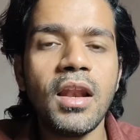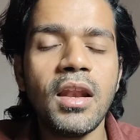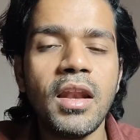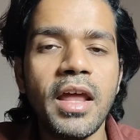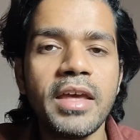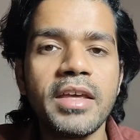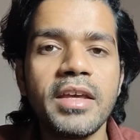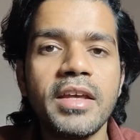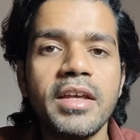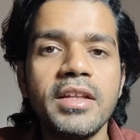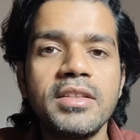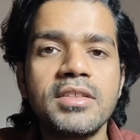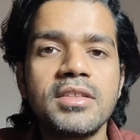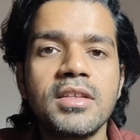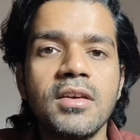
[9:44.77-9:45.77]
like
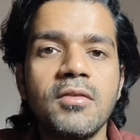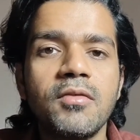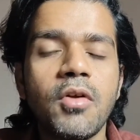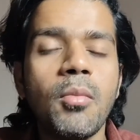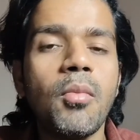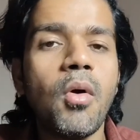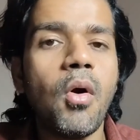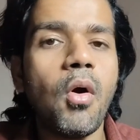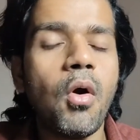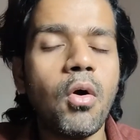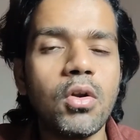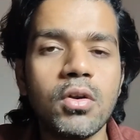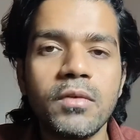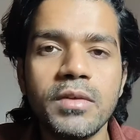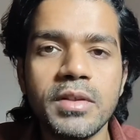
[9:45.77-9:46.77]
it's from
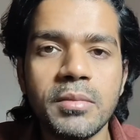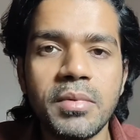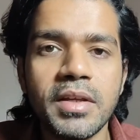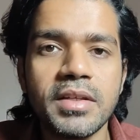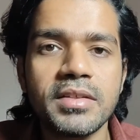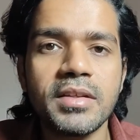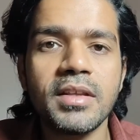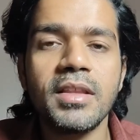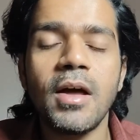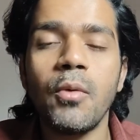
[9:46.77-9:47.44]
all over the place.